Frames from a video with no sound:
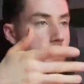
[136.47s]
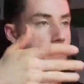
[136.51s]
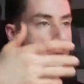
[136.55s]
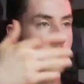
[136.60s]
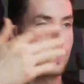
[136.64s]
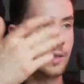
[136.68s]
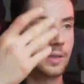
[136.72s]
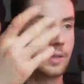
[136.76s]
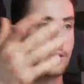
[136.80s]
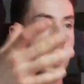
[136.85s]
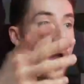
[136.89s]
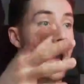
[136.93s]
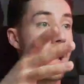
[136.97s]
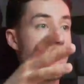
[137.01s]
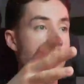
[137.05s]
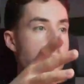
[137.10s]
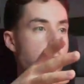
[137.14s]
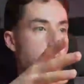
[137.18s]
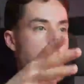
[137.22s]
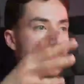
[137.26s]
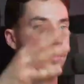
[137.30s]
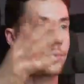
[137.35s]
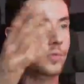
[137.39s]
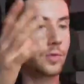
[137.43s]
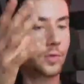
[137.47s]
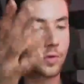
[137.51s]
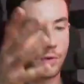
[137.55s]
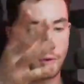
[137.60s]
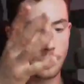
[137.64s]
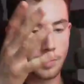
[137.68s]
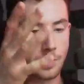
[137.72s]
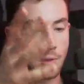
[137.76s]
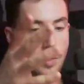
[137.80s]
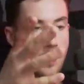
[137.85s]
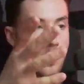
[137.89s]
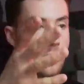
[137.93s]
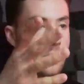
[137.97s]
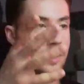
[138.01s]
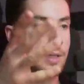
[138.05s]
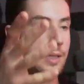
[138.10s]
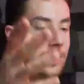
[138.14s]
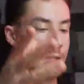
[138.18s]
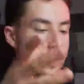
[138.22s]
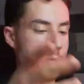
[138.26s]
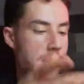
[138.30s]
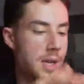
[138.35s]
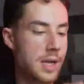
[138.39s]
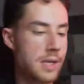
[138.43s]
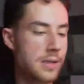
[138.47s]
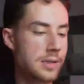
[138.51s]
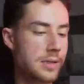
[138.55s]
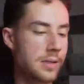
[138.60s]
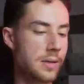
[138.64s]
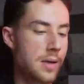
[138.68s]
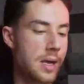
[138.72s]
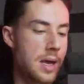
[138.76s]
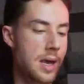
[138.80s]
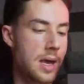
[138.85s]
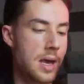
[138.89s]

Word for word: the entire cryptocurrency space.